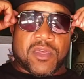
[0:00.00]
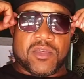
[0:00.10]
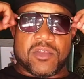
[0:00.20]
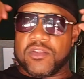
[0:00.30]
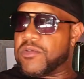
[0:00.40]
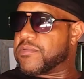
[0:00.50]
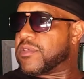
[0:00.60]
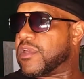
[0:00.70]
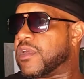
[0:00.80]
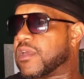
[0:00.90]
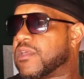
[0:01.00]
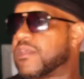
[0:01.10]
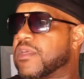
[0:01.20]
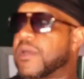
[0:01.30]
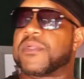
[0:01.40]
You know what I'm saying?
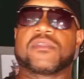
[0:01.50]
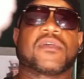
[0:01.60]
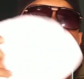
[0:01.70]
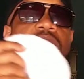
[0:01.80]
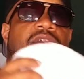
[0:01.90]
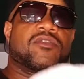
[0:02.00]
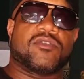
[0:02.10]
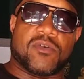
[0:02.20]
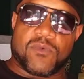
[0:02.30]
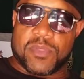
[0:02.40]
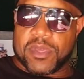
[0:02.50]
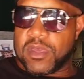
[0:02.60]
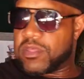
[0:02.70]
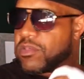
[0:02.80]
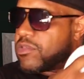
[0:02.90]
Got my towel and shit with me because
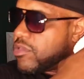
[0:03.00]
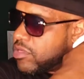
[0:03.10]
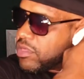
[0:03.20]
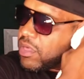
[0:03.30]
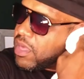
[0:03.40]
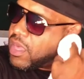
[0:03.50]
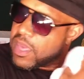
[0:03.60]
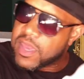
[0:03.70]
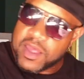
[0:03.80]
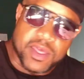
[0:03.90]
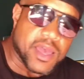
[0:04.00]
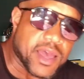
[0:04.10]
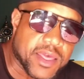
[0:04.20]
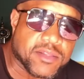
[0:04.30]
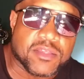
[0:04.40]
it's kind of hot
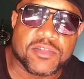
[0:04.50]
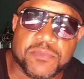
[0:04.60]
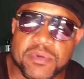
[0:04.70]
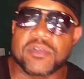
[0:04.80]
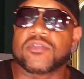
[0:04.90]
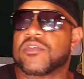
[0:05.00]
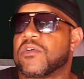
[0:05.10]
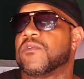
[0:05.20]
out this bitch, so